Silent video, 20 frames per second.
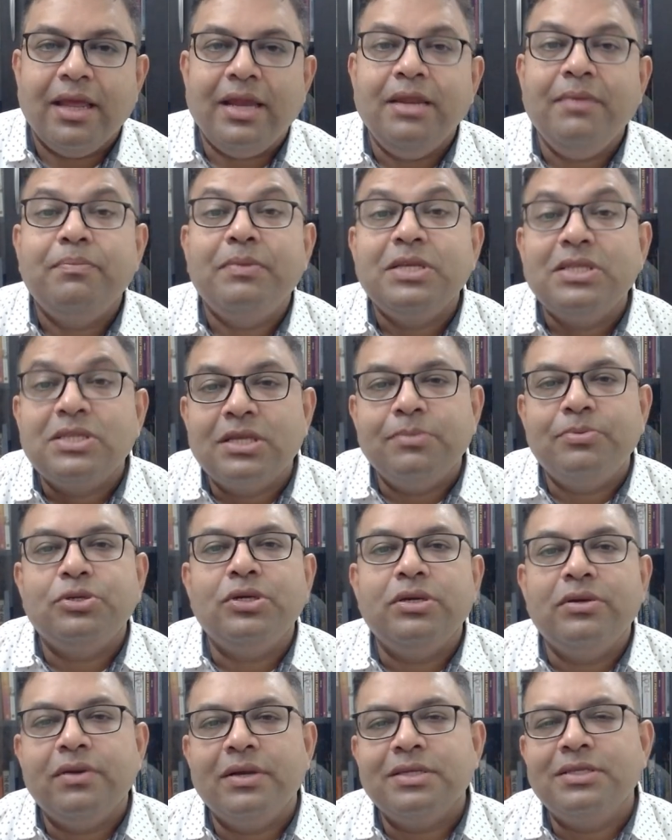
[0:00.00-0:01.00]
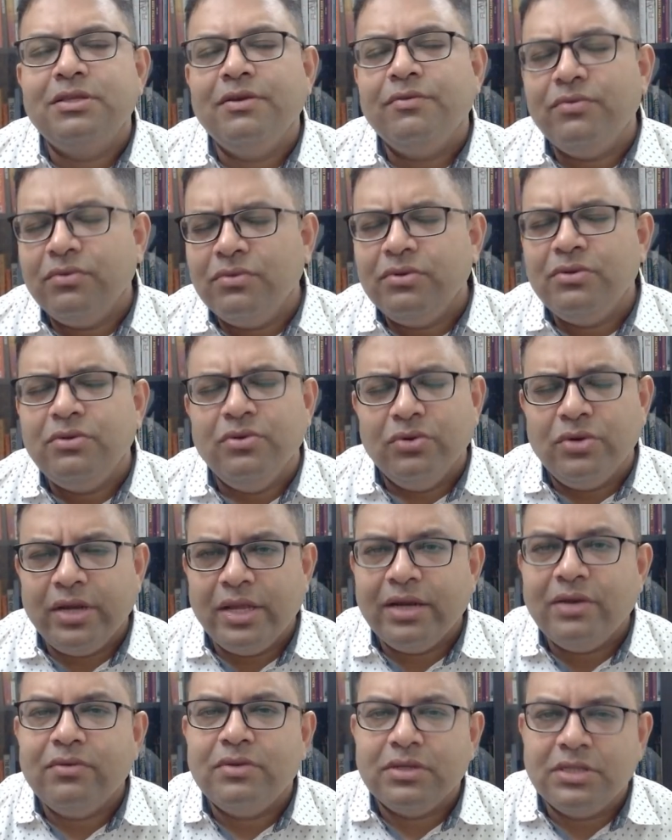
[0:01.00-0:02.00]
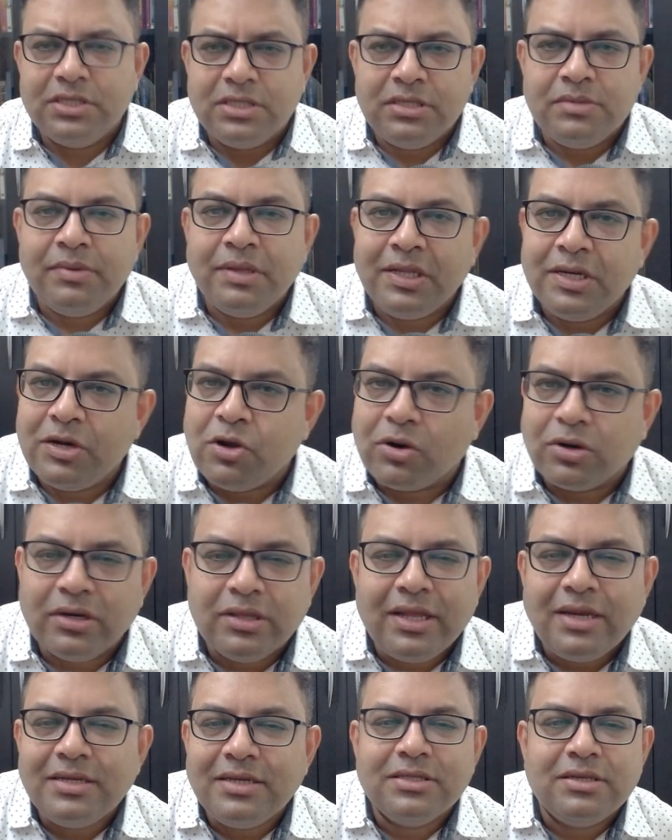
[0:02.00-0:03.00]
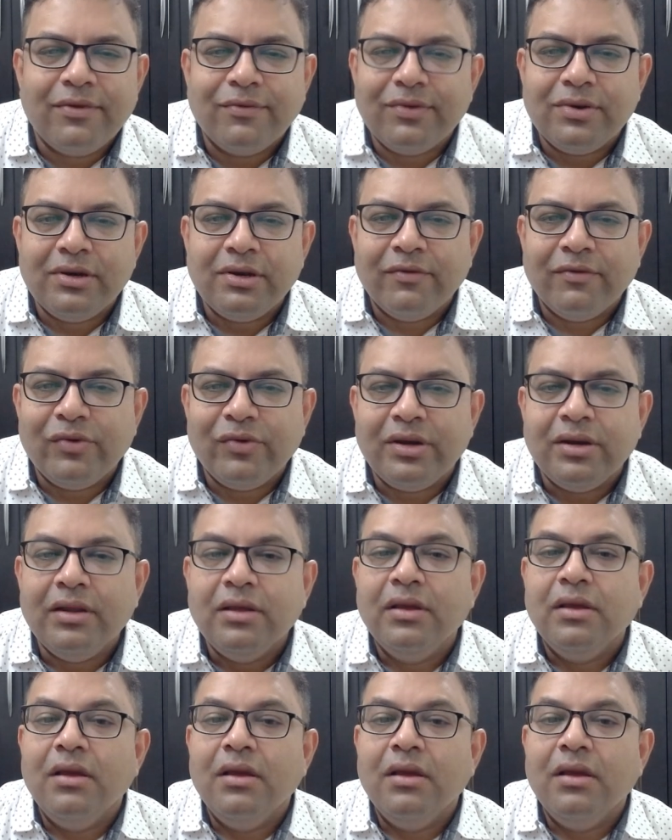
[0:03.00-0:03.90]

Any prescription drugs you take, this is by the doctor, that is different.